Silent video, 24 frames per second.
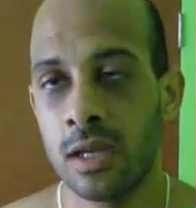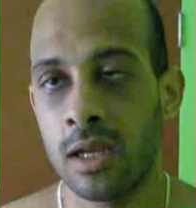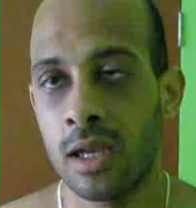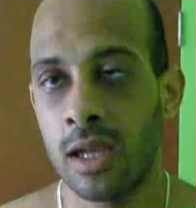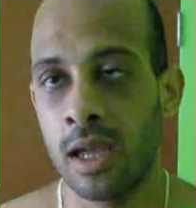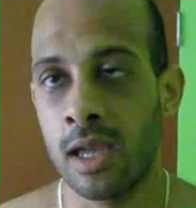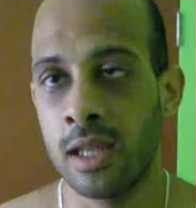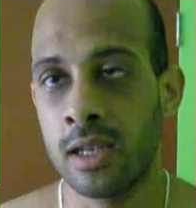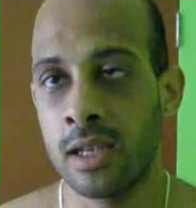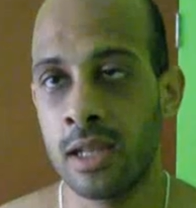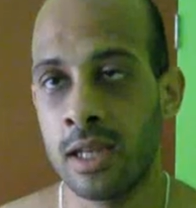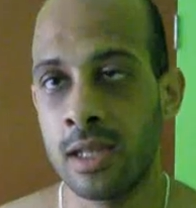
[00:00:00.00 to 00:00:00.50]

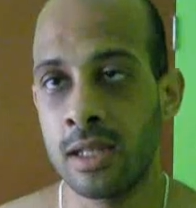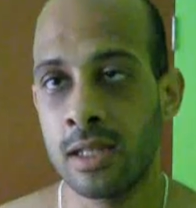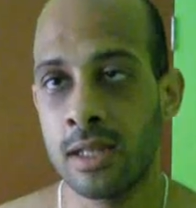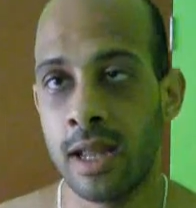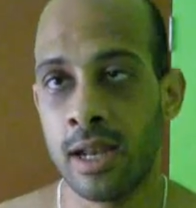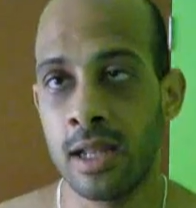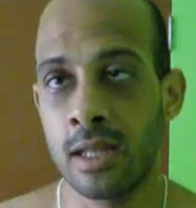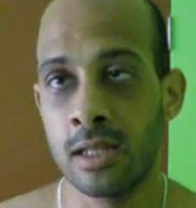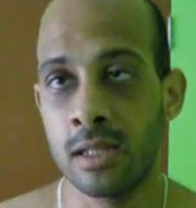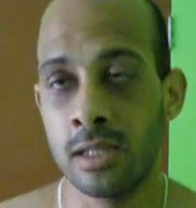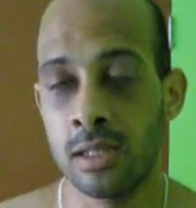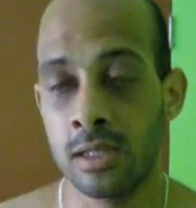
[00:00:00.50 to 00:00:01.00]
and they
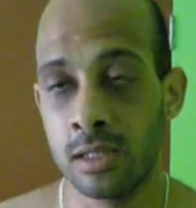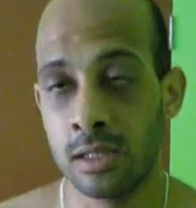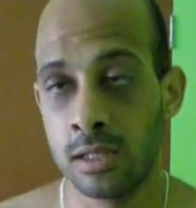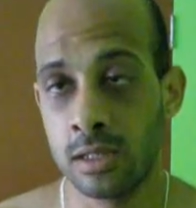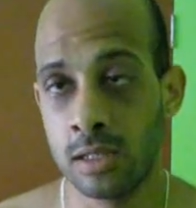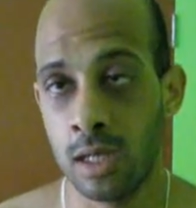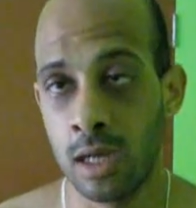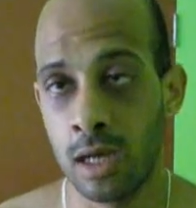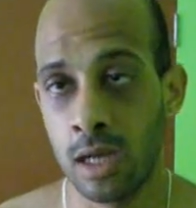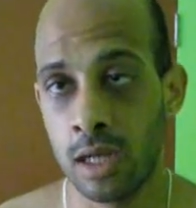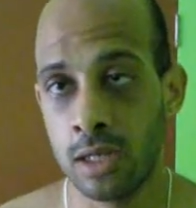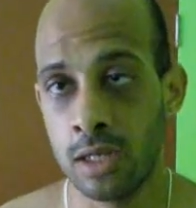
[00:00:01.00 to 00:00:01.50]
got
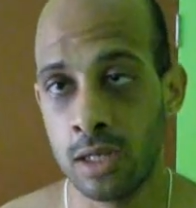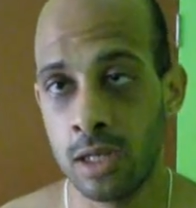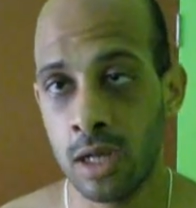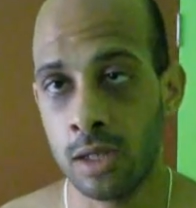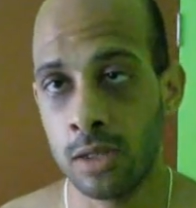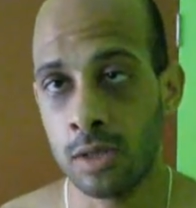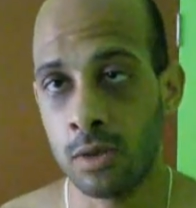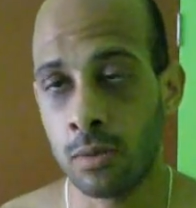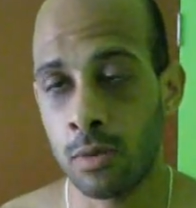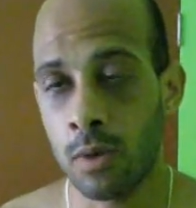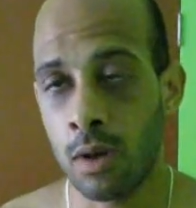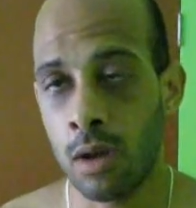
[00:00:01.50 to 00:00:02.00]
it
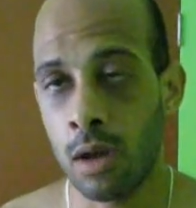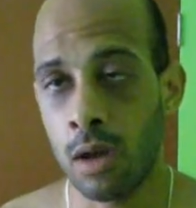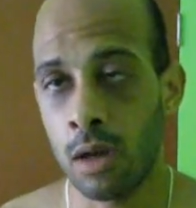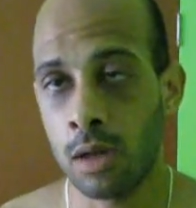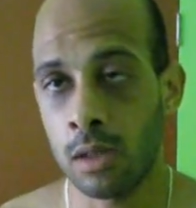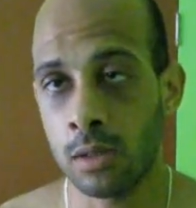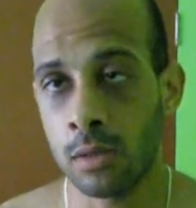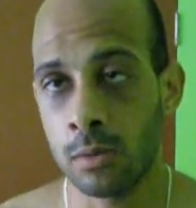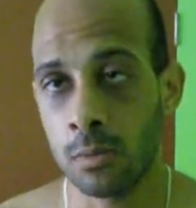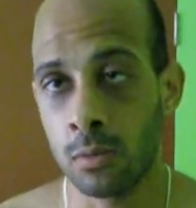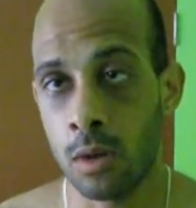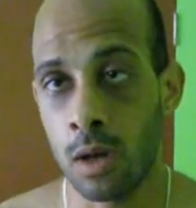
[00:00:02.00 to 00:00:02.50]
done the
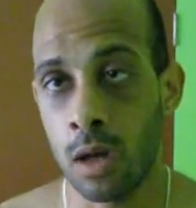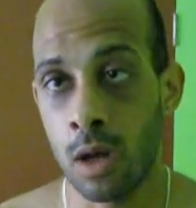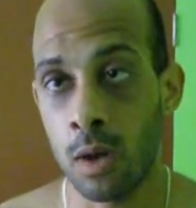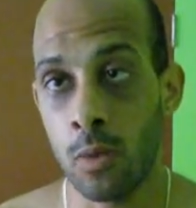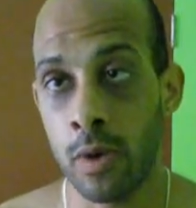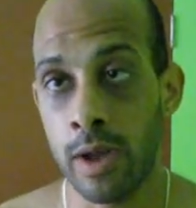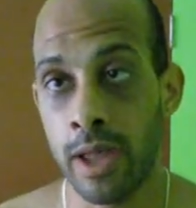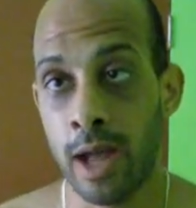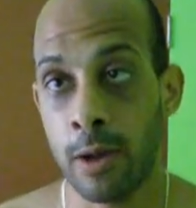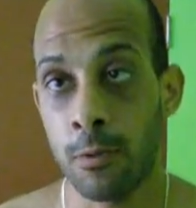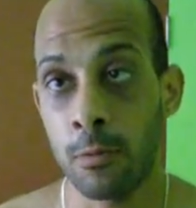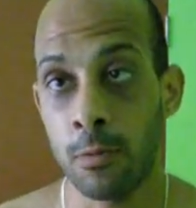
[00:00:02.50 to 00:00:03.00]
wrong
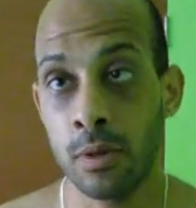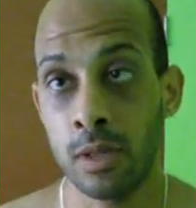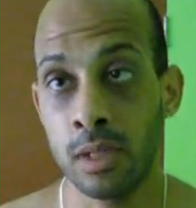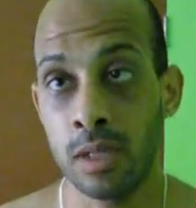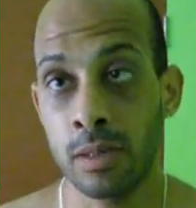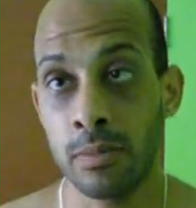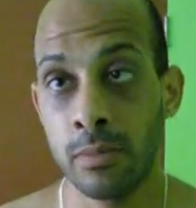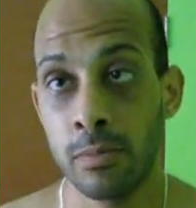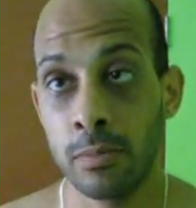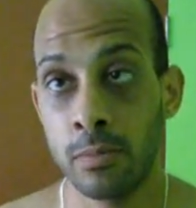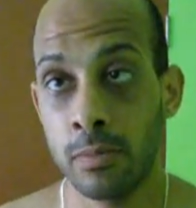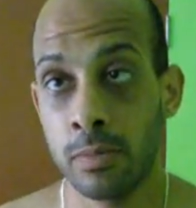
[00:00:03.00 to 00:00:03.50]
way, I
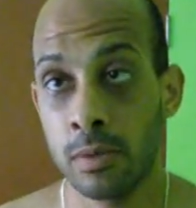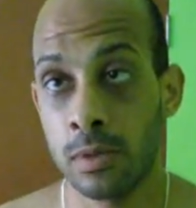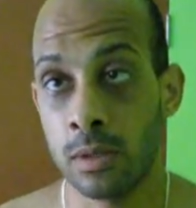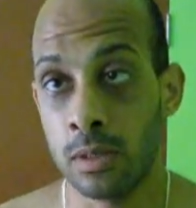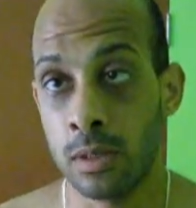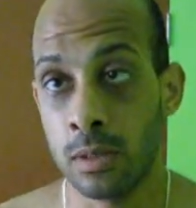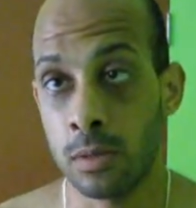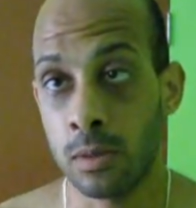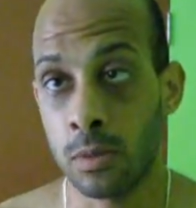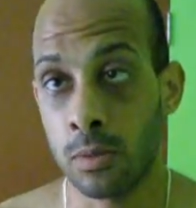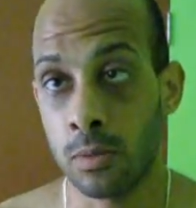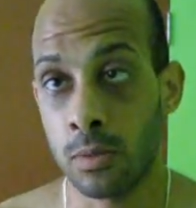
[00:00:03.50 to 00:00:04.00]
really
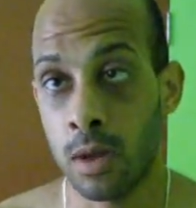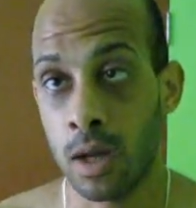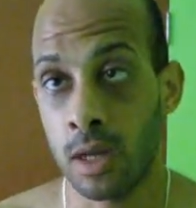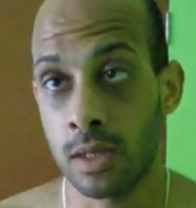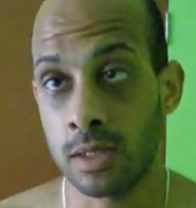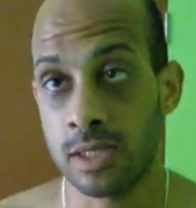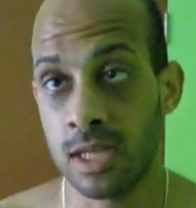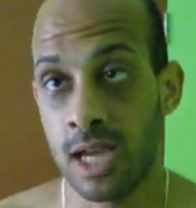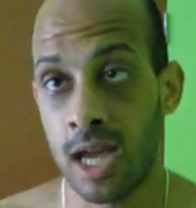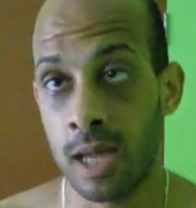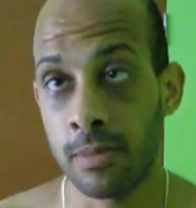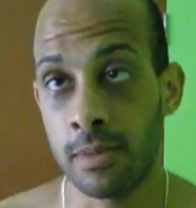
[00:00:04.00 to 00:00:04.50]
the
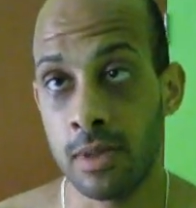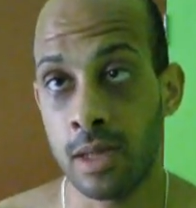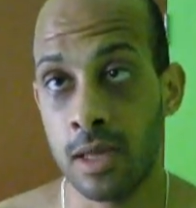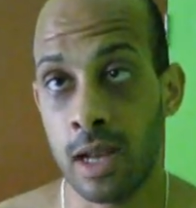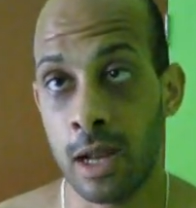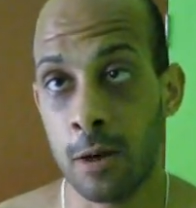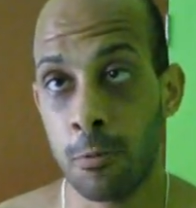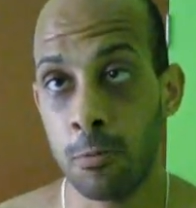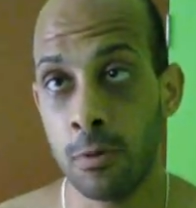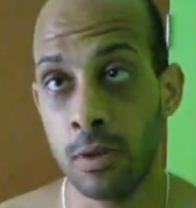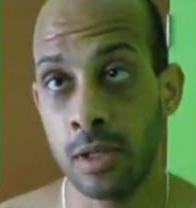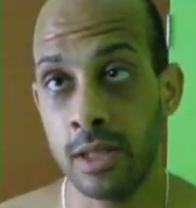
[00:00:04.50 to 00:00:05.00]
wrong time, then
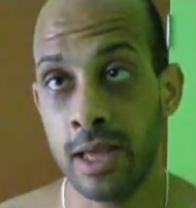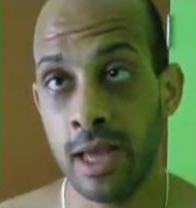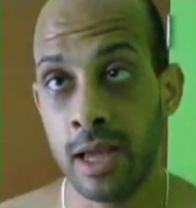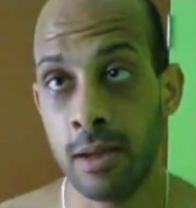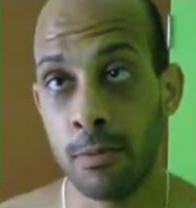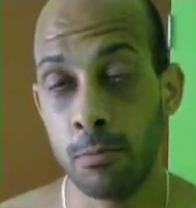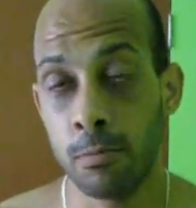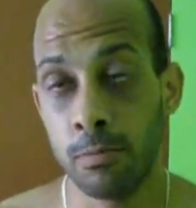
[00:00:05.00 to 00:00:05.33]
I really